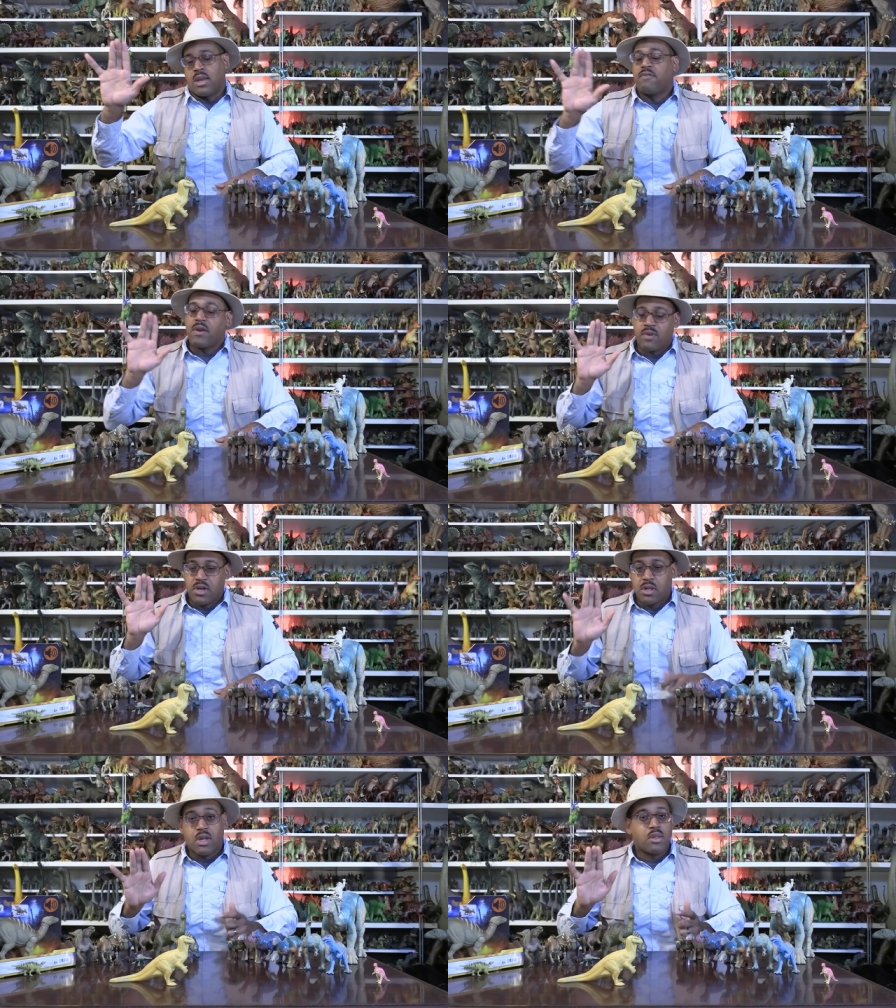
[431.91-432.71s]
And if you ever
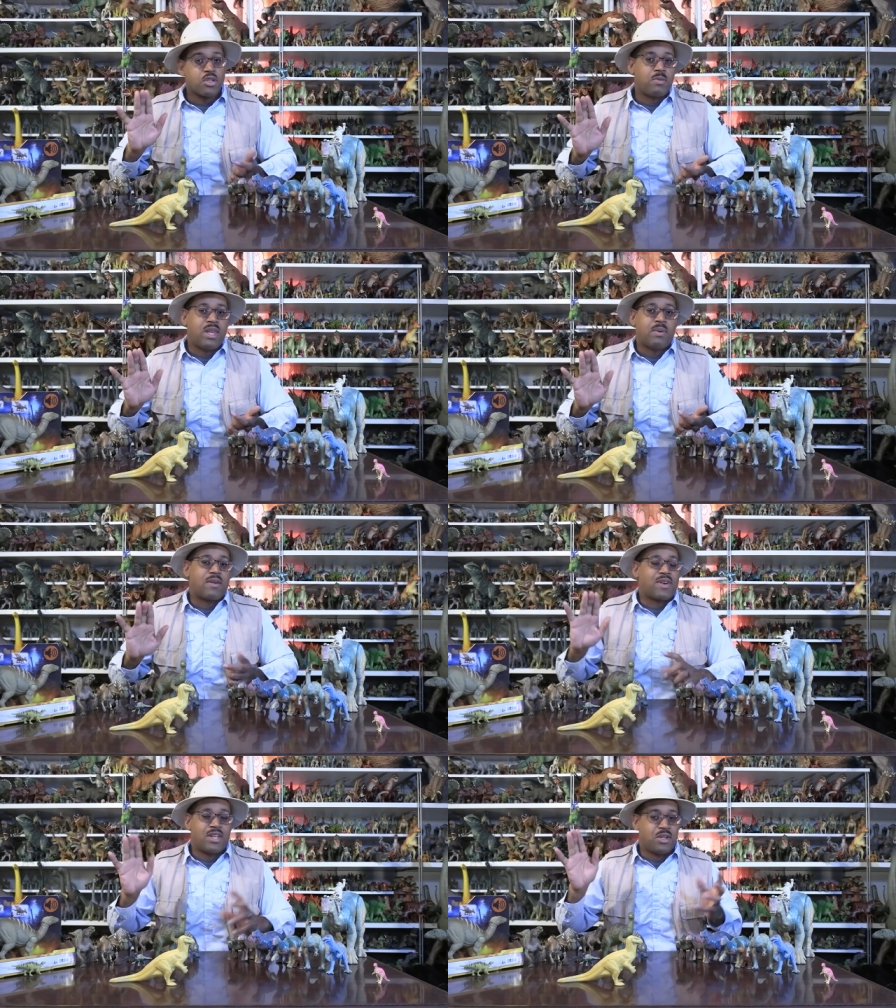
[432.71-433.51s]
notice on social media,
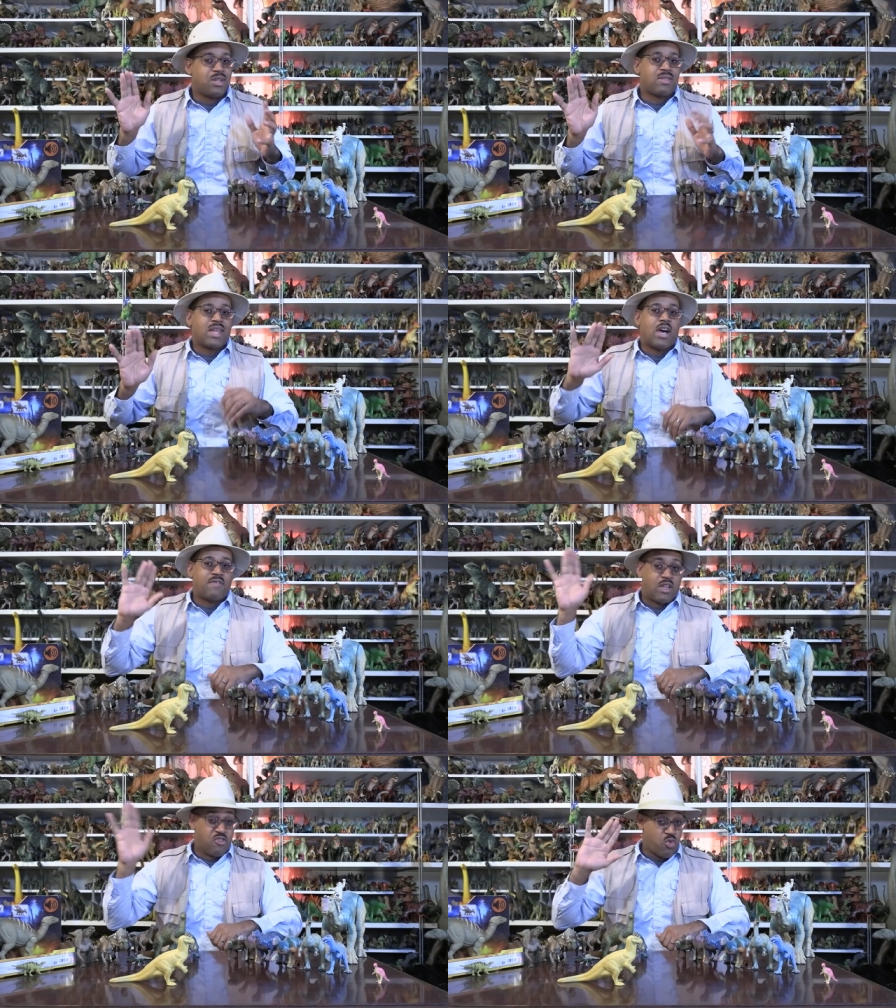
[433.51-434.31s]
whenever I do anything, I'll,
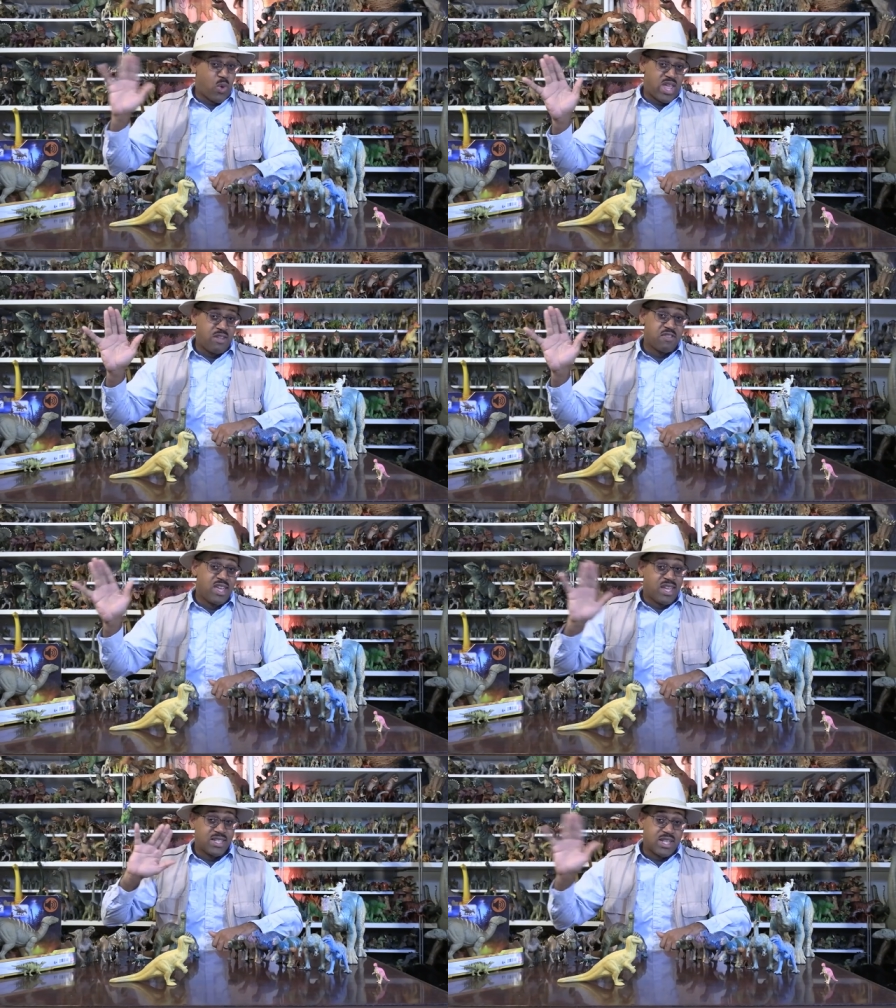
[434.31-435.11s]
I wave,
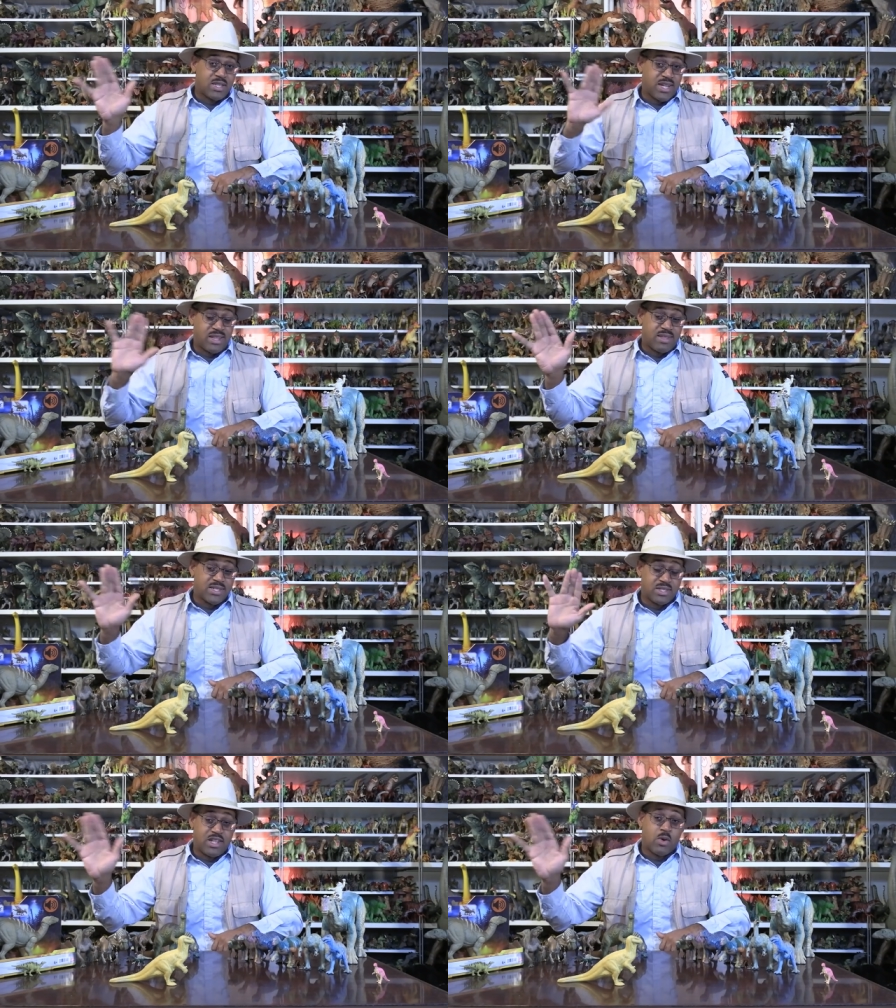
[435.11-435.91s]
it's, it's like
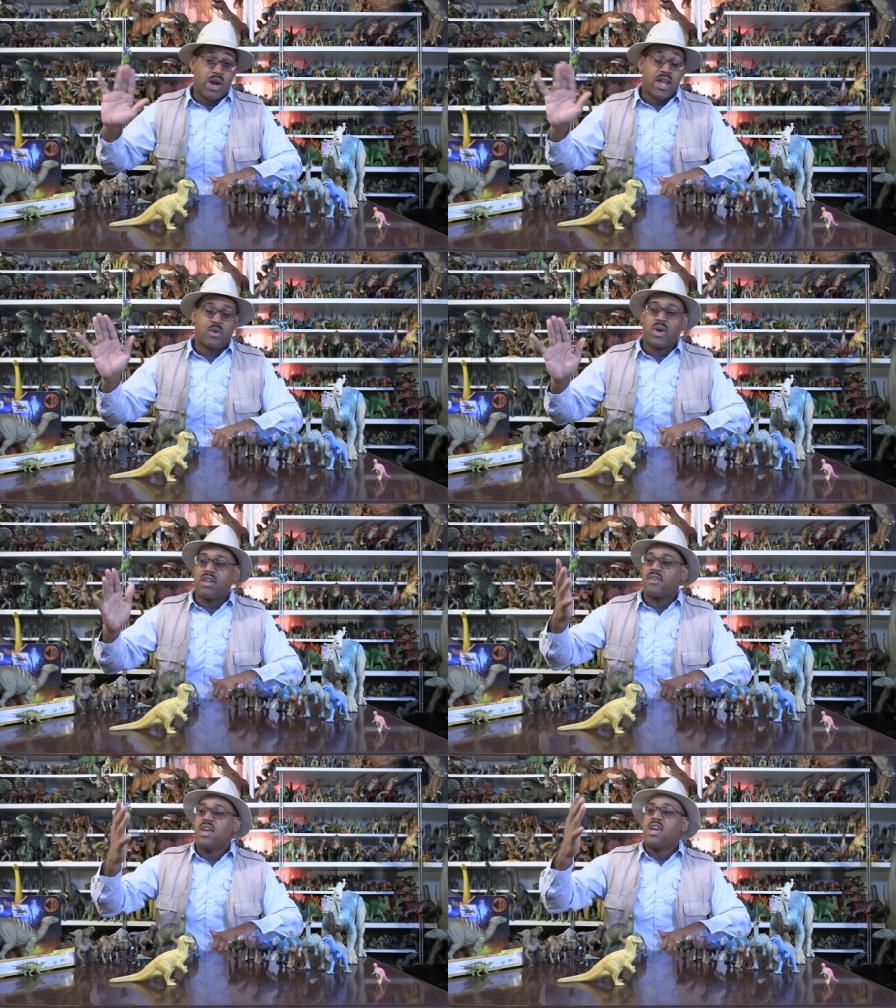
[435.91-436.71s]
this, it's the iguanodon wave.